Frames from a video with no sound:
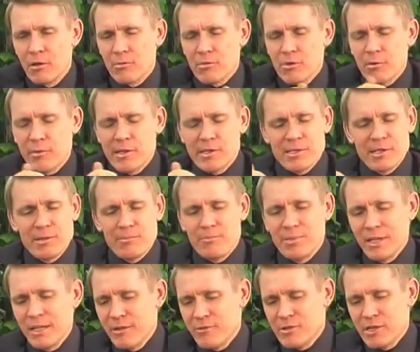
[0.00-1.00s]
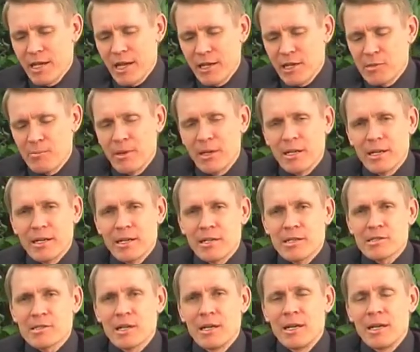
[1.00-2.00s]
Well, the reason he believes that is
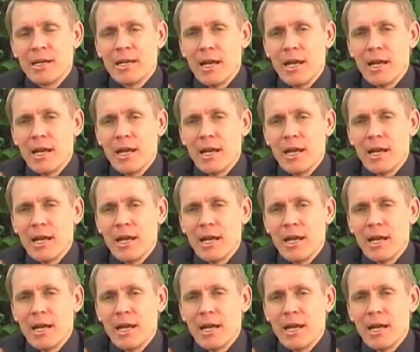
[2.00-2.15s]
because